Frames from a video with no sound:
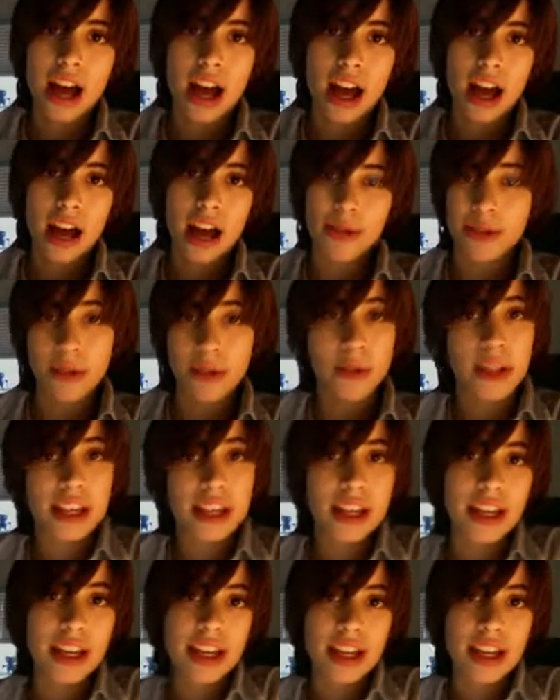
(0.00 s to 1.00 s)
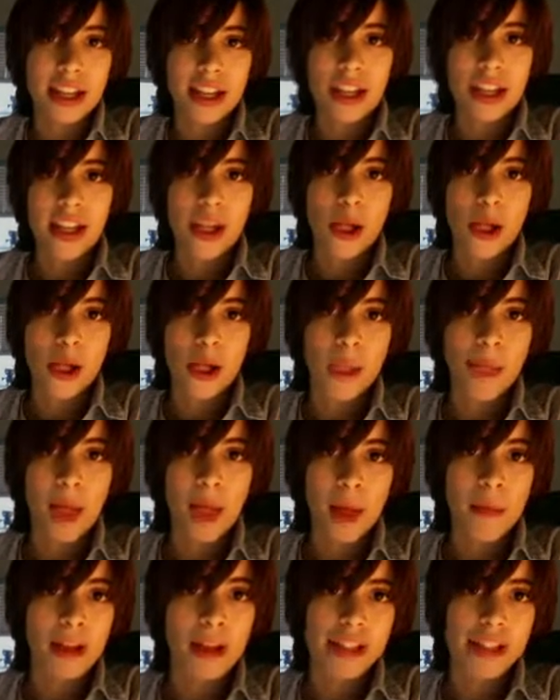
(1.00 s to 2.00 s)
every week, and
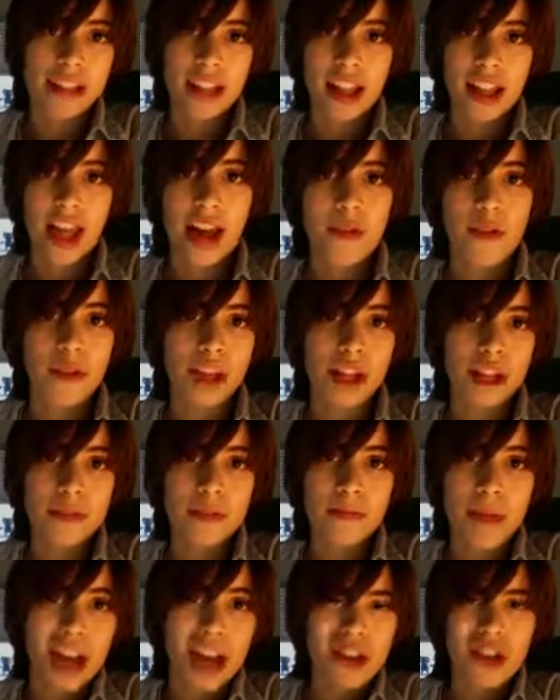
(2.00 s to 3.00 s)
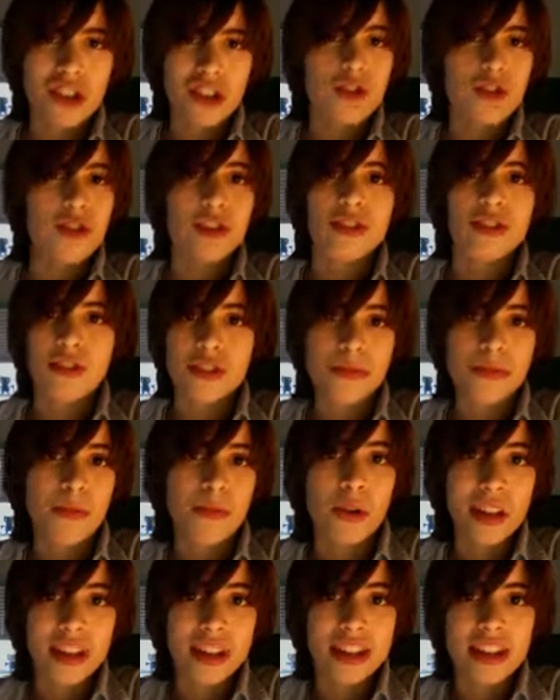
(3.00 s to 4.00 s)
I might still have like magic tricks or just
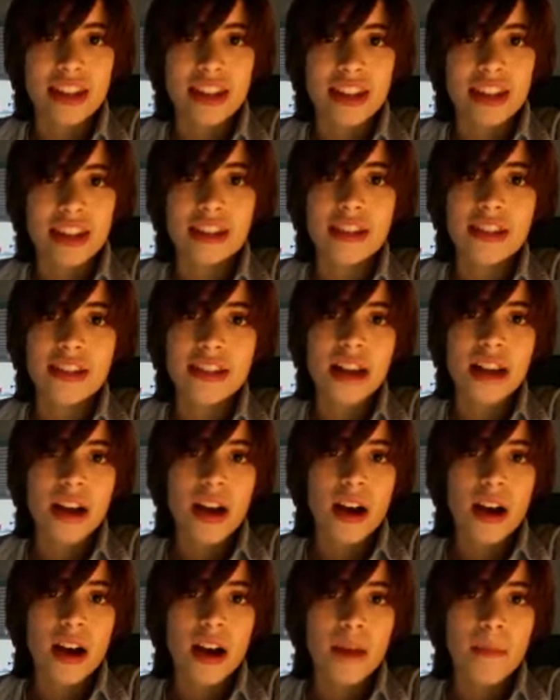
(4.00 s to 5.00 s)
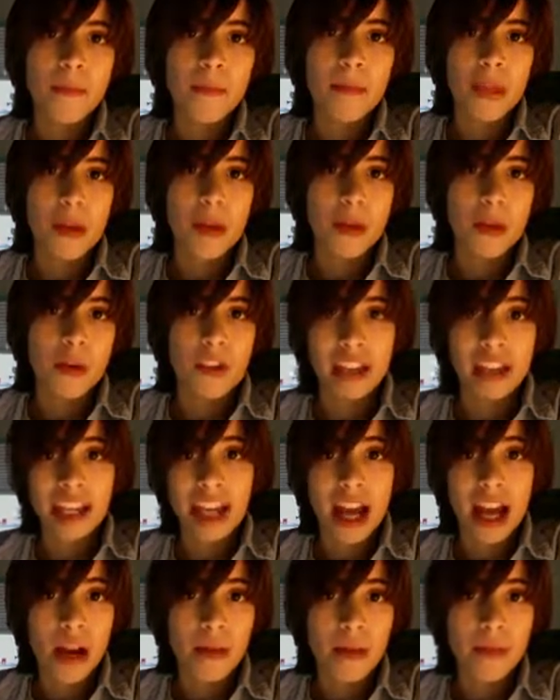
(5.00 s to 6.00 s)
pointless things, but they won't really
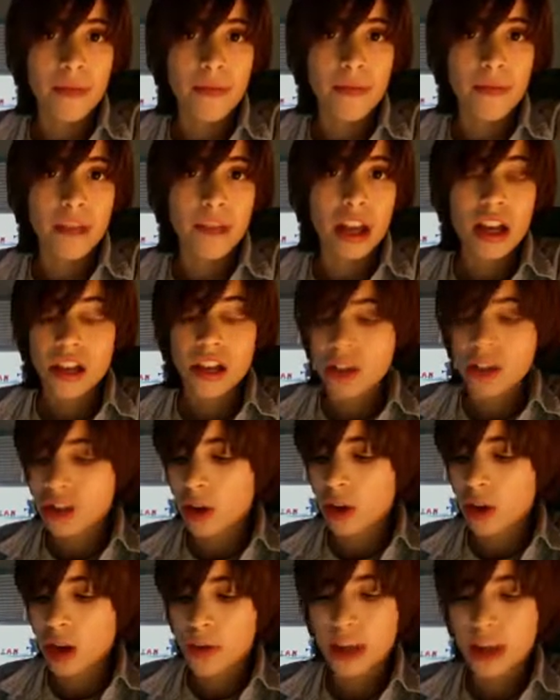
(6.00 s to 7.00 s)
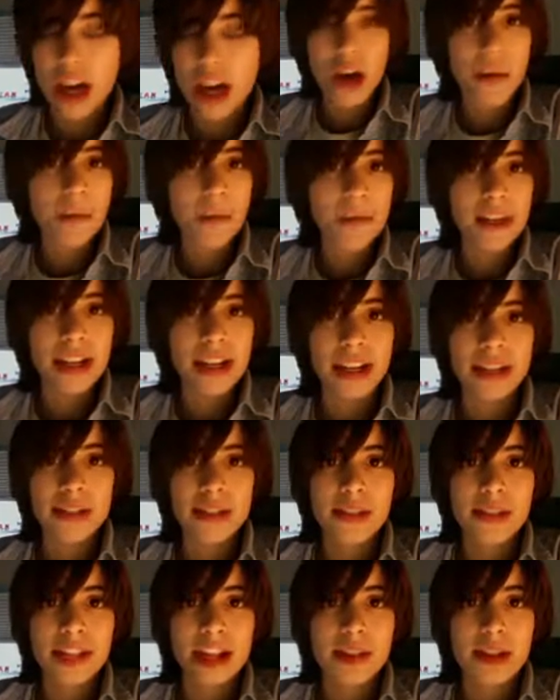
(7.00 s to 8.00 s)
count. So here we go. Today's
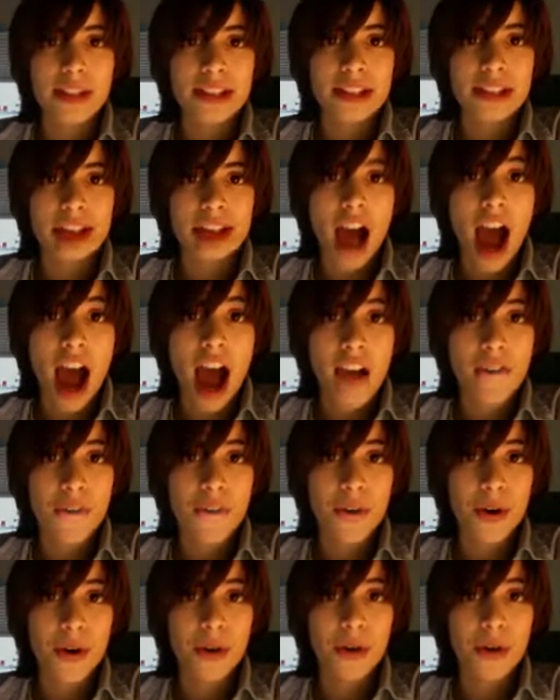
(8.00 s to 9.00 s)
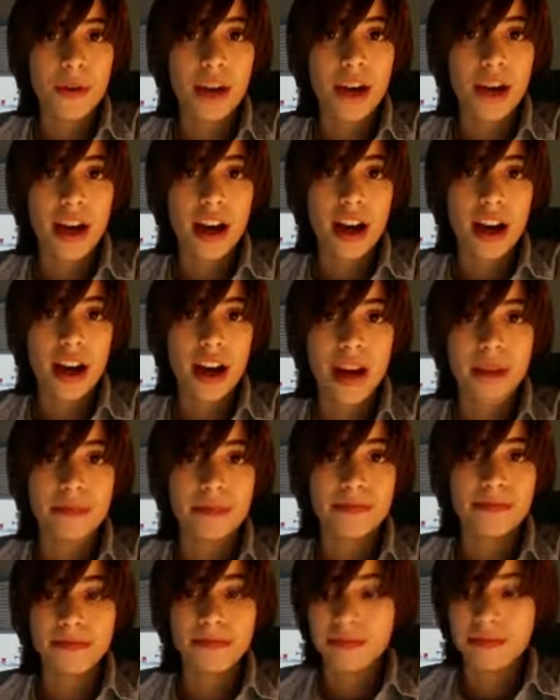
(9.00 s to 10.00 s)
video is an iPhone.
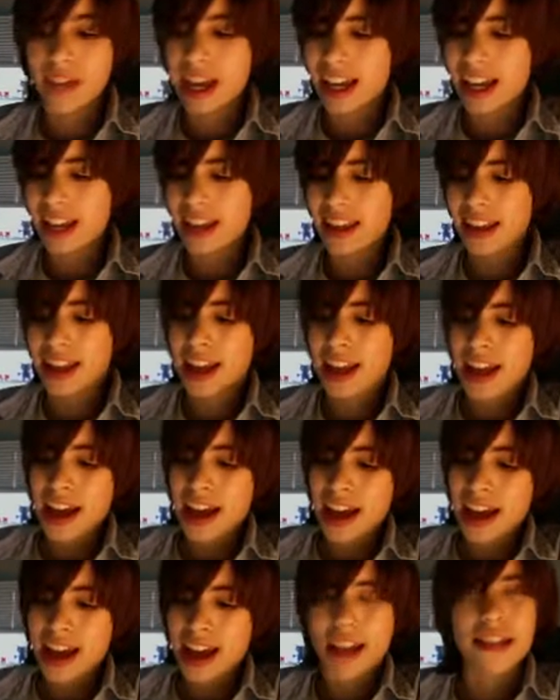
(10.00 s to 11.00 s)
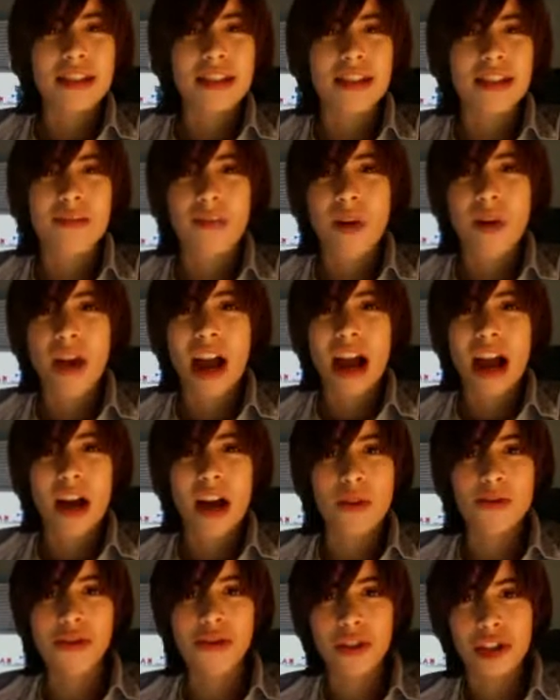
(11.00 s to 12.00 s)
I guess it's more
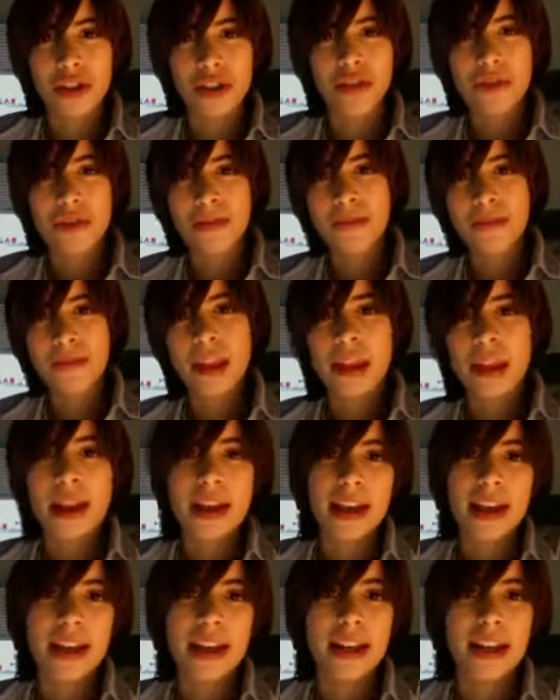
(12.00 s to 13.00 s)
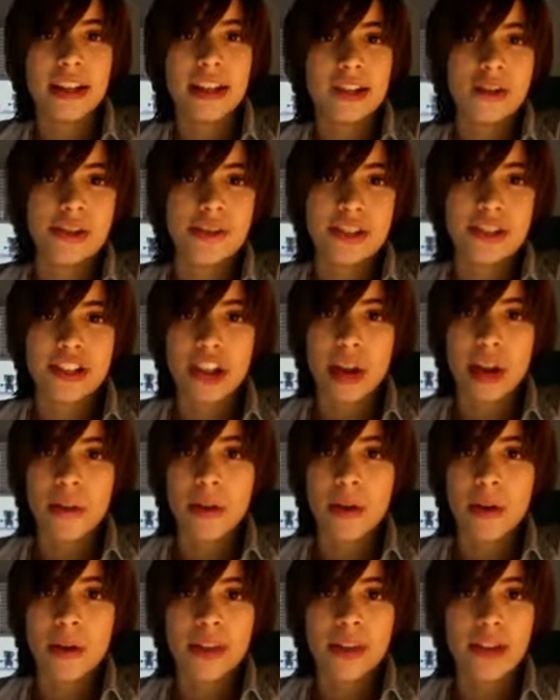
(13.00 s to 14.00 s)
how-to, and it's for
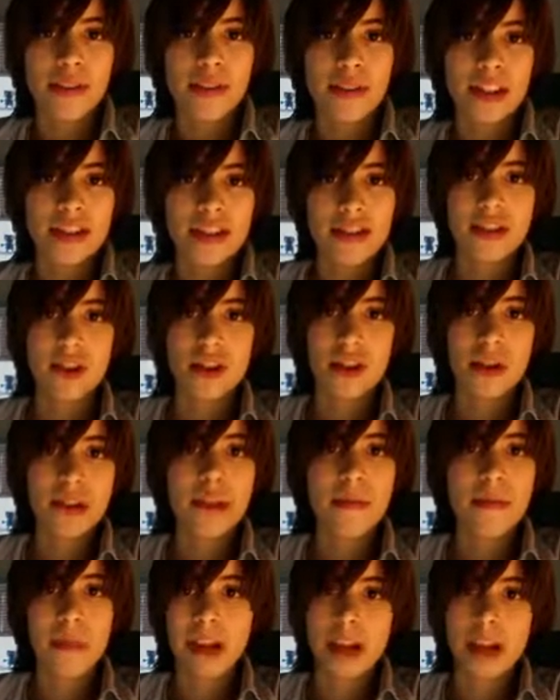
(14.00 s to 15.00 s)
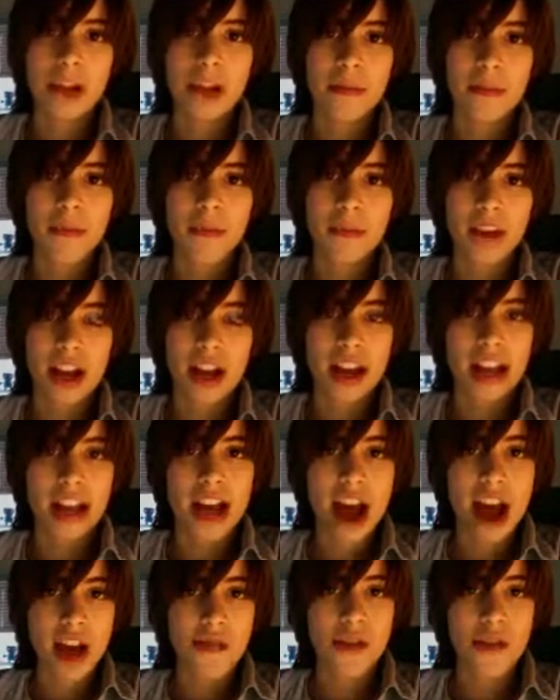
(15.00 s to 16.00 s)
jailbroken devices only, but it can be for any
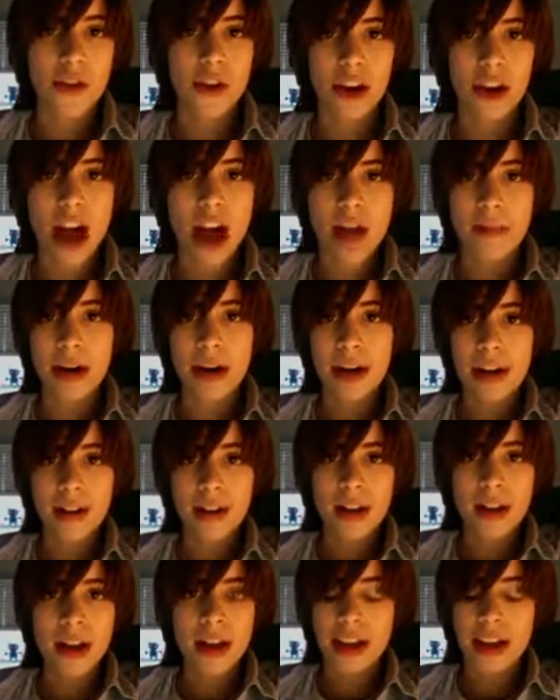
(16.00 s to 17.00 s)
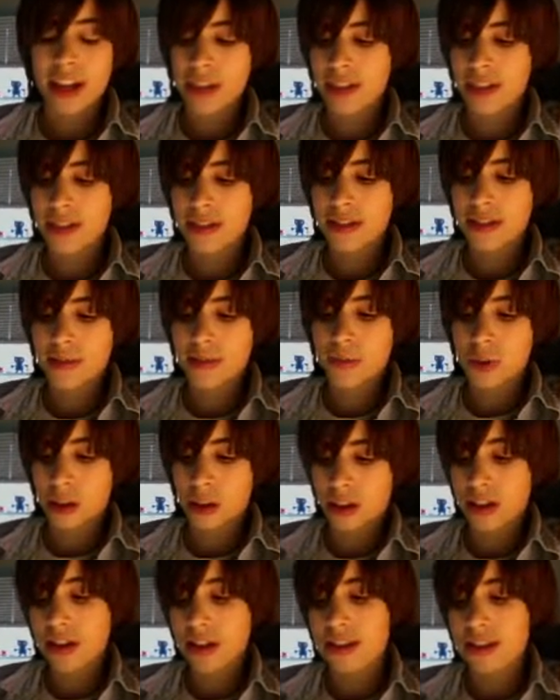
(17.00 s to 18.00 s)
iPhone or iPod. Now
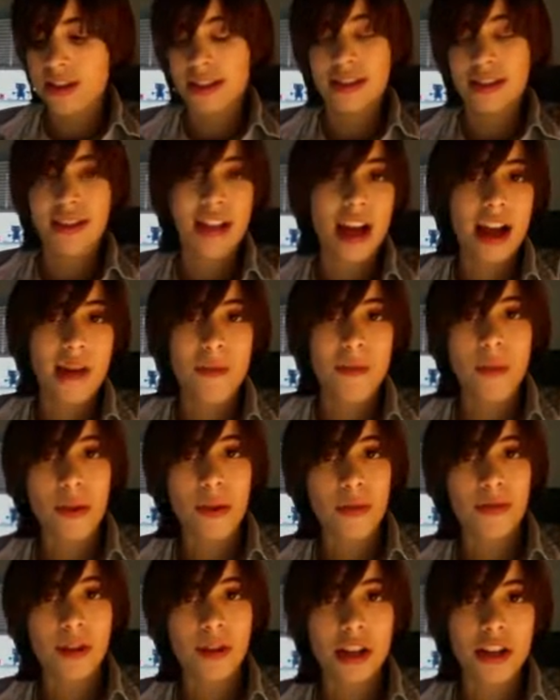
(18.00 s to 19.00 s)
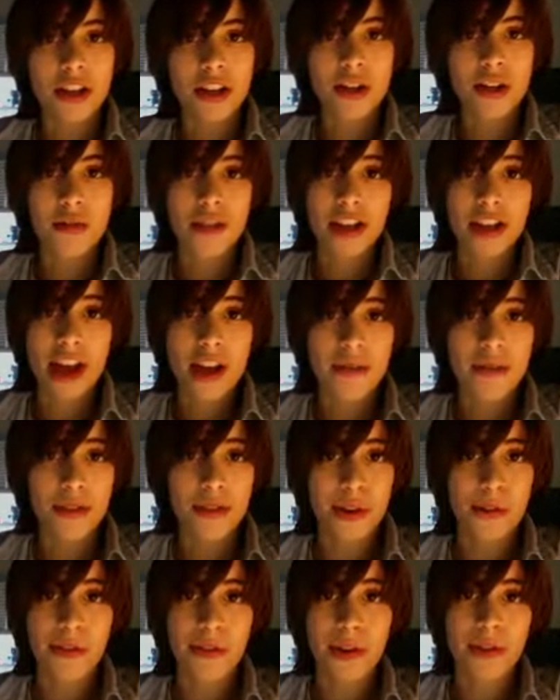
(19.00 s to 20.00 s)
this is a lot more fun to do with an
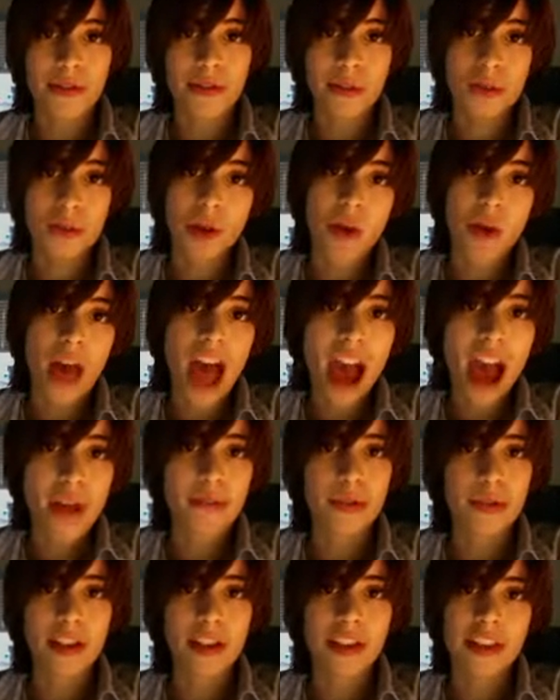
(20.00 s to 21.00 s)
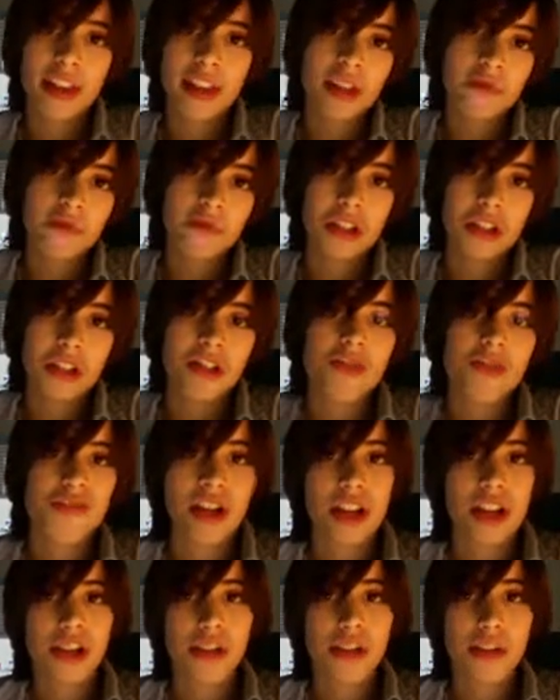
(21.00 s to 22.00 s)
iPhone, but if you don't have one, then it's
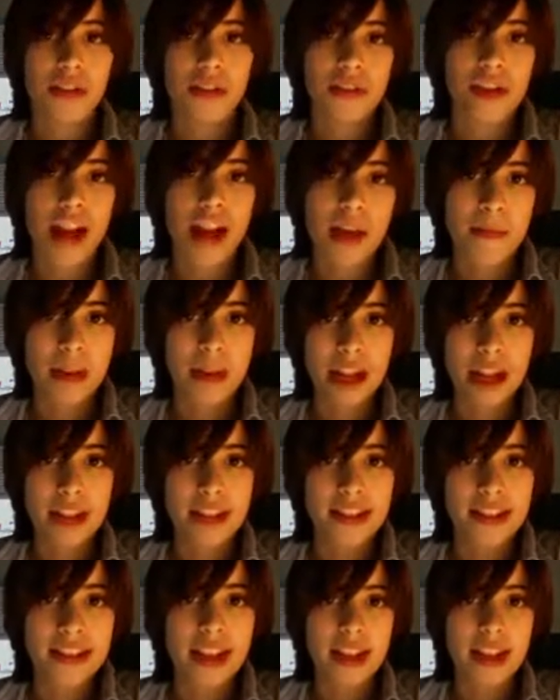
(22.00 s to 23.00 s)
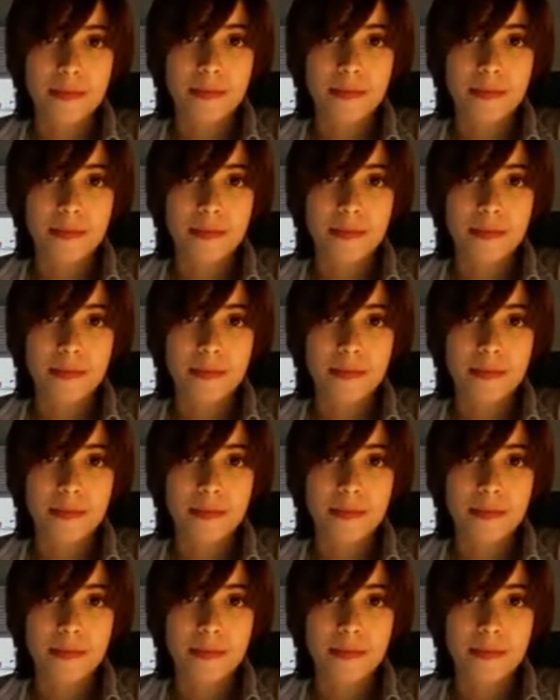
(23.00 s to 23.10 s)
fine to do with an iPod instead.